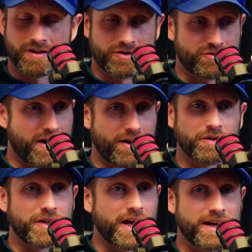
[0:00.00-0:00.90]
could try
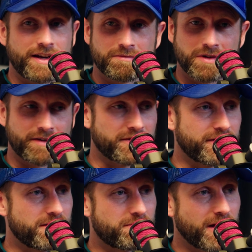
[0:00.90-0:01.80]
all day, but if you're
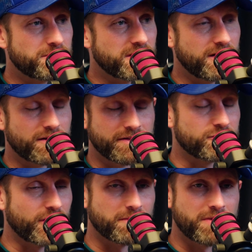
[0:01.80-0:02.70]
eating Pepsi or you're
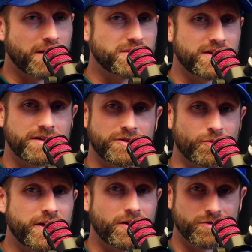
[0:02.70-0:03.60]
drinking Pepsi and
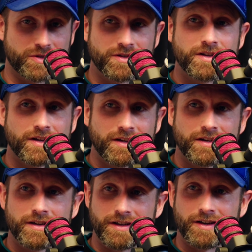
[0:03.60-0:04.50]
Doritos,
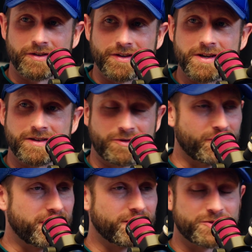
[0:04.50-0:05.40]
you know, you're eating
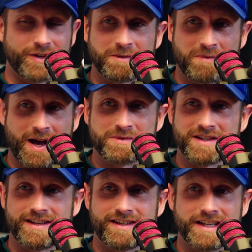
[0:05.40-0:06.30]
Doritos, drinking Pepsi,
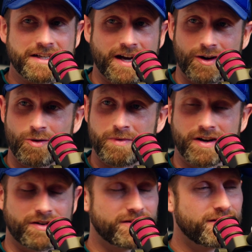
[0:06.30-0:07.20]
eating Taco
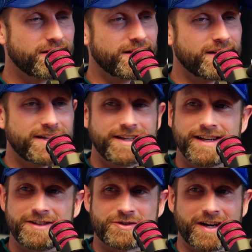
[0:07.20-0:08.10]
Bell
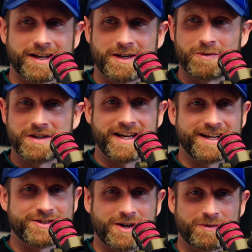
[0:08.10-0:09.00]
and you try to get up one day
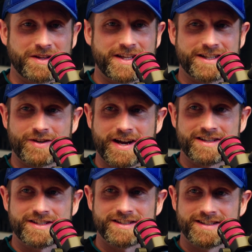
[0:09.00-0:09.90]
and try to run that
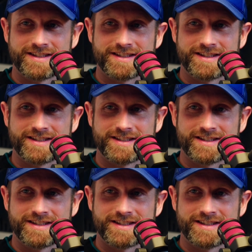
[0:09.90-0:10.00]
trash. Is